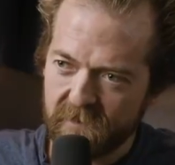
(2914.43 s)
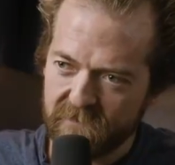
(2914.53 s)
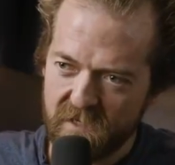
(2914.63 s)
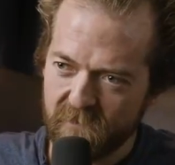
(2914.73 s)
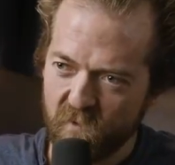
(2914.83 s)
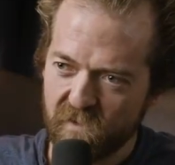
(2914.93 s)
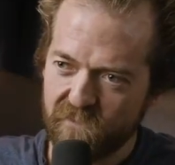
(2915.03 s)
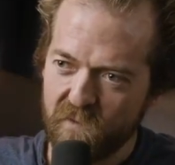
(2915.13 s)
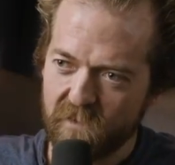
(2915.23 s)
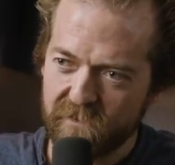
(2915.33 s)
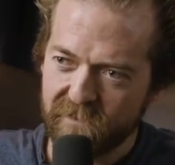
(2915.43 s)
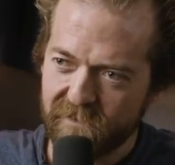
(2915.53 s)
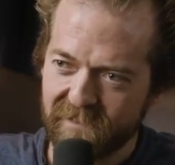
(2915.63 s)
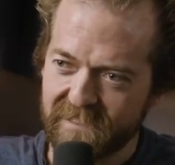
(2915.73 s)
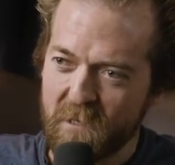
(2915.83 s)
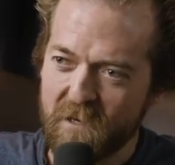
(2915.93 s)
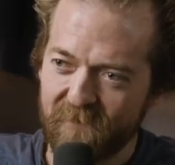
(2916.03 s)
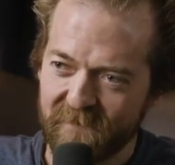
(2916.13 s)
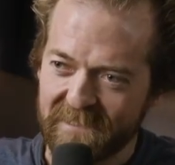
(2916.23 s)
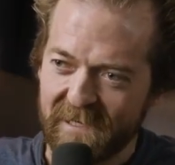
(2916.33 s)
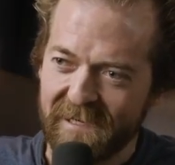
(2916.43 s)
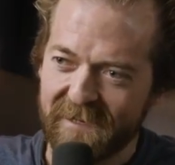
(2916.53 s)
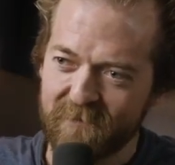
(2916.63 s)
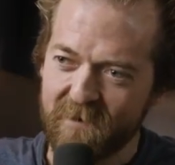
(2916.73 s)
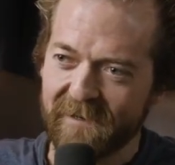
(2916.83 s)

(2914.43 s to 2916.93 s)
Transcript: because my voice box isn't designed for singing. I'm